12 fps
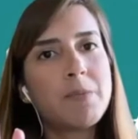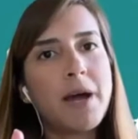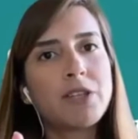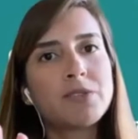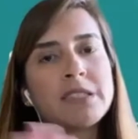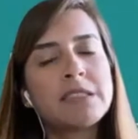
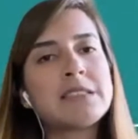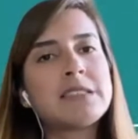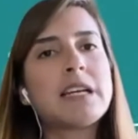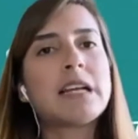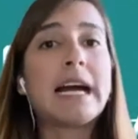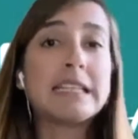boundaries and
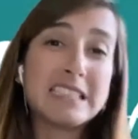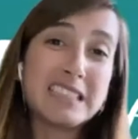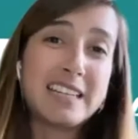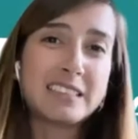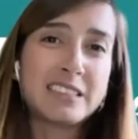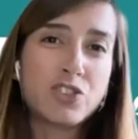say, I didn't
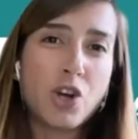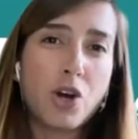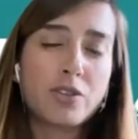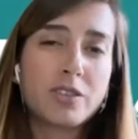like this joke.